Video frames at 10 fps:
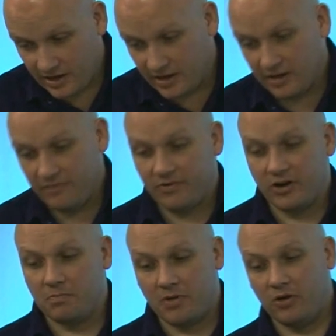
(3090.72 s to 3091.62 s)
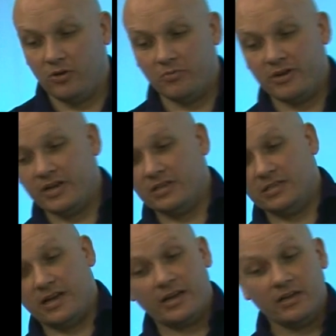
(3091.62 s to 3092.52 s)
here, from the poll that we did
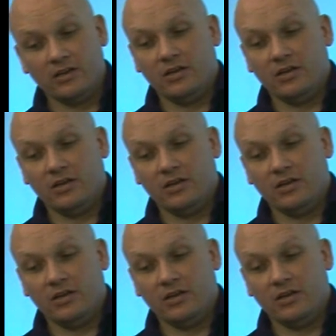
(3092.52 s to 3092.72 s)
today,